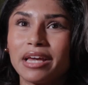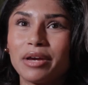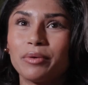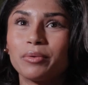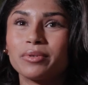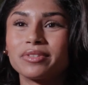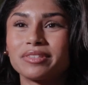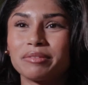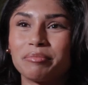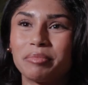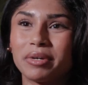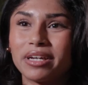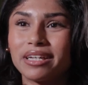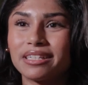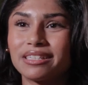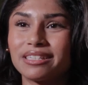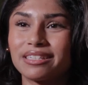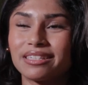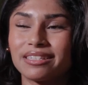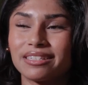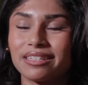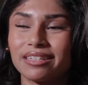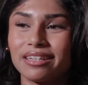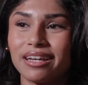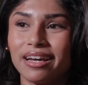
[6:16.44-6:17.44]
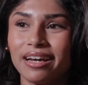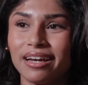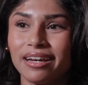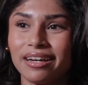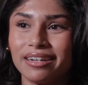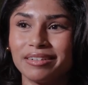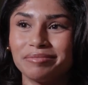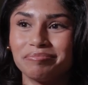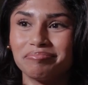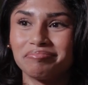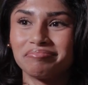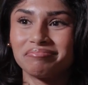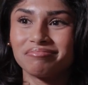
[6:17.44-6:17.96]
It was a bit
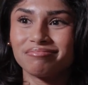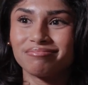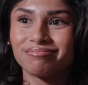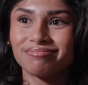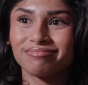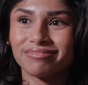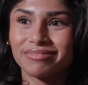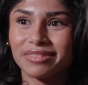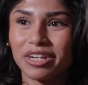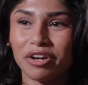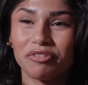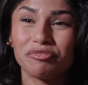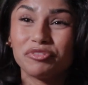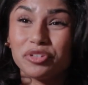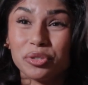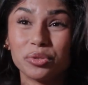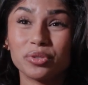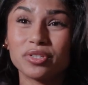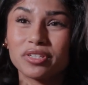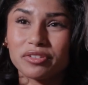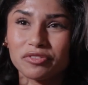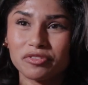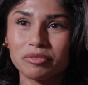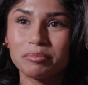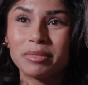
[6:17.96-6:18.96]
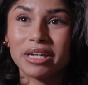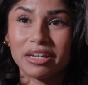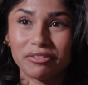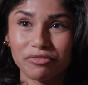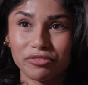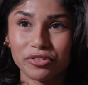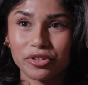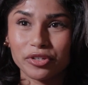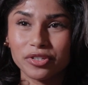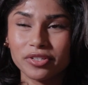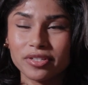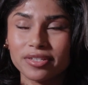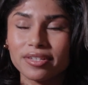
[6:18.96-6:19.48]
confusing for me at
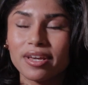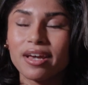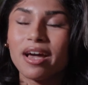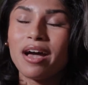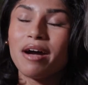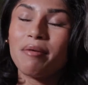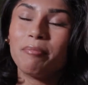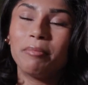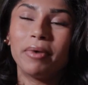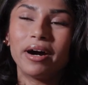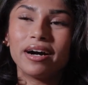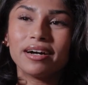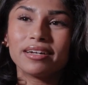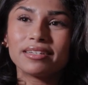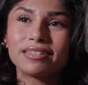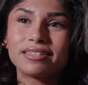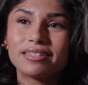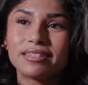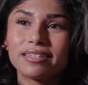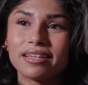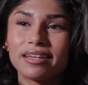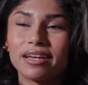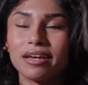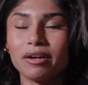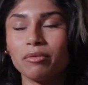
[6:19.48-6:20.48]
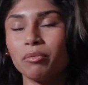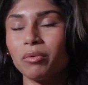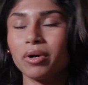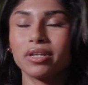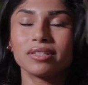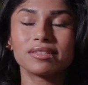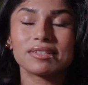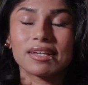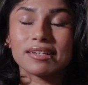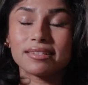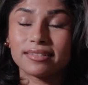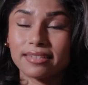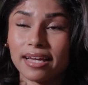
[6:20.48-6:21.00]
first, but
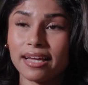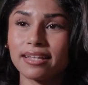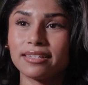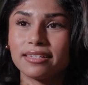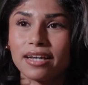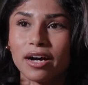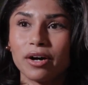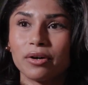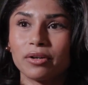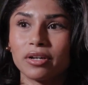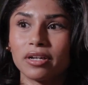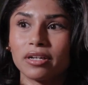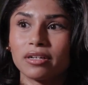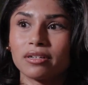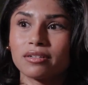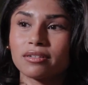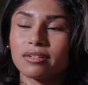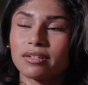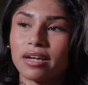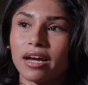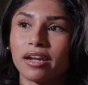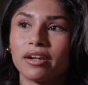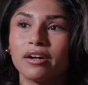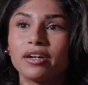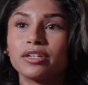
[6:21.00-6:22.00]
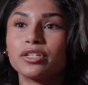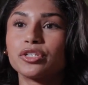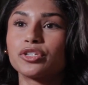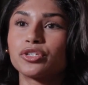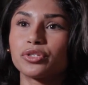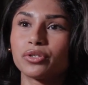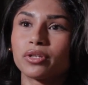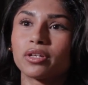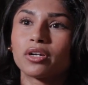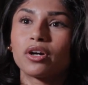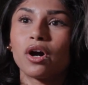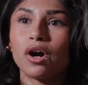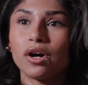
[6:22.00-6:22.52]
once I sat down and kind of
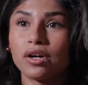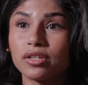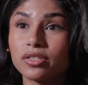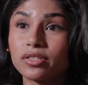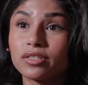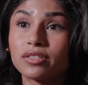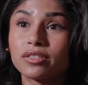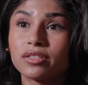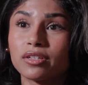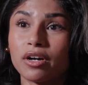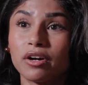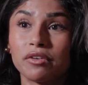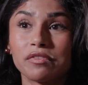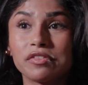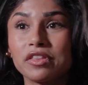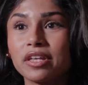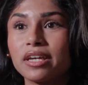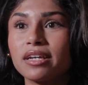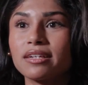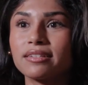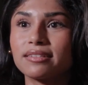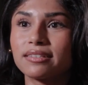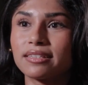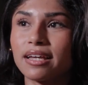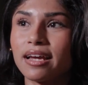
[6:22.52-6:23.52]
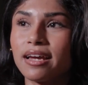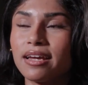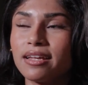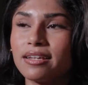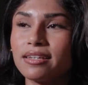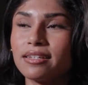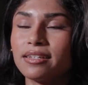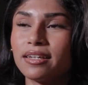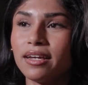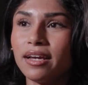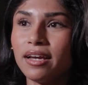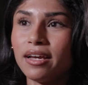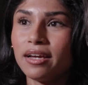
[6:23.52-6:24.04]
understood the costs of things
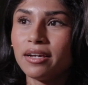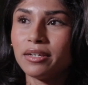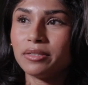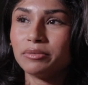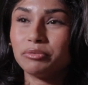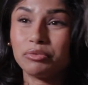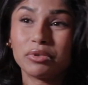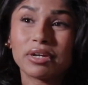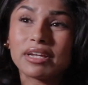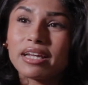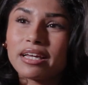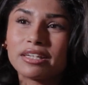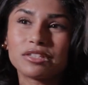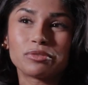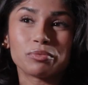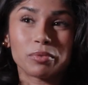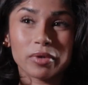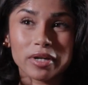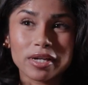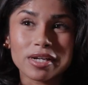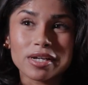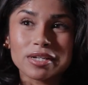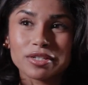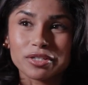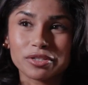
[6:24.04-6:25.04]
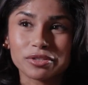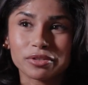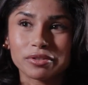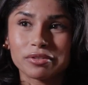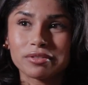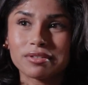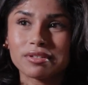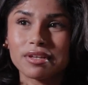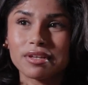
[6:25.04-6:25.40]
and realized where I should